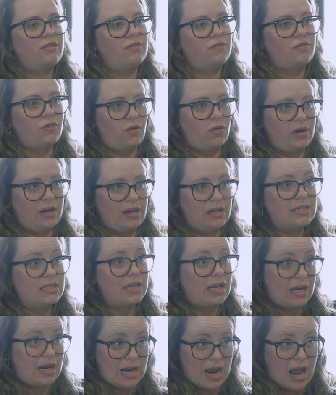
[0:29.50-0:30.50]
The focus
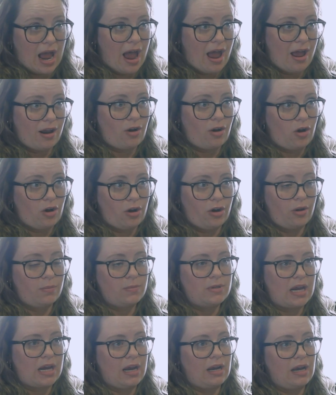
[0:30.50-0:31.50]
that I had on
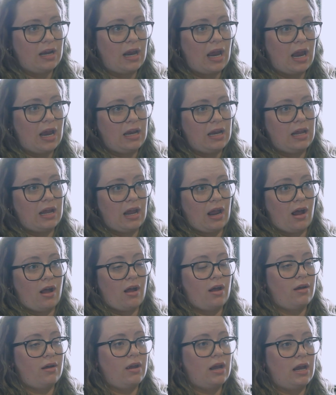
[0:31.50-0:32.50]
obtaining
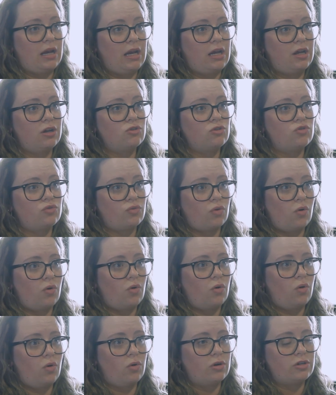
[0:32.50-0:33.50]
any
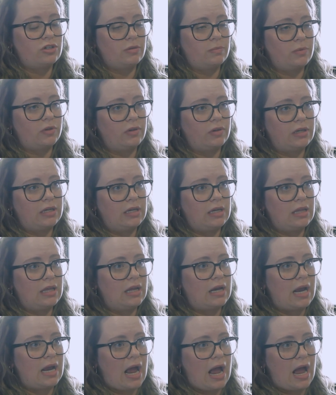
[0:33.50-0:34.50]
control or stability
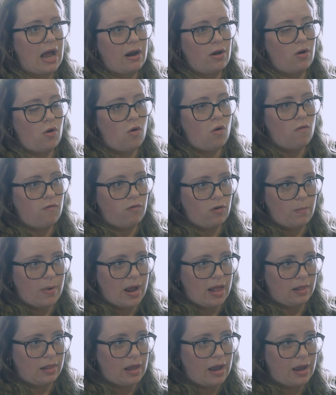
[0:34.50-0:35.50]
that I had over
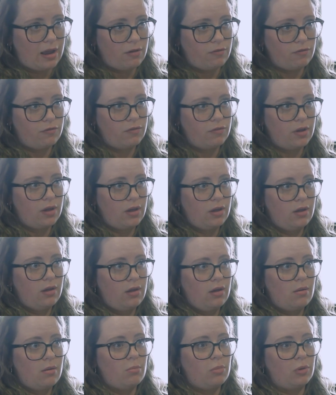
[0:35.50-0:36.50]
my life
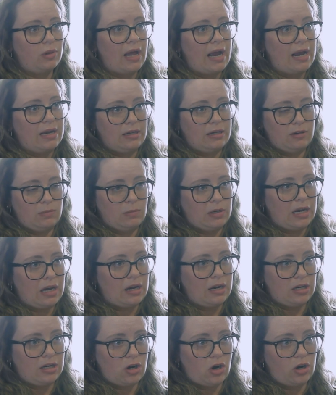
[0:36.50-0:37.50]
blinded me
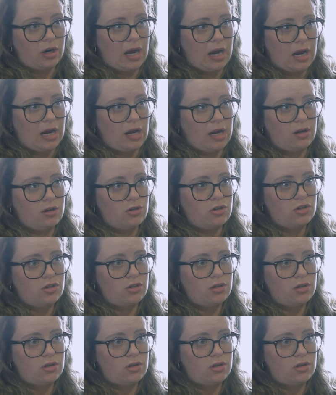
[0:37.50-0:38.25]
at a young age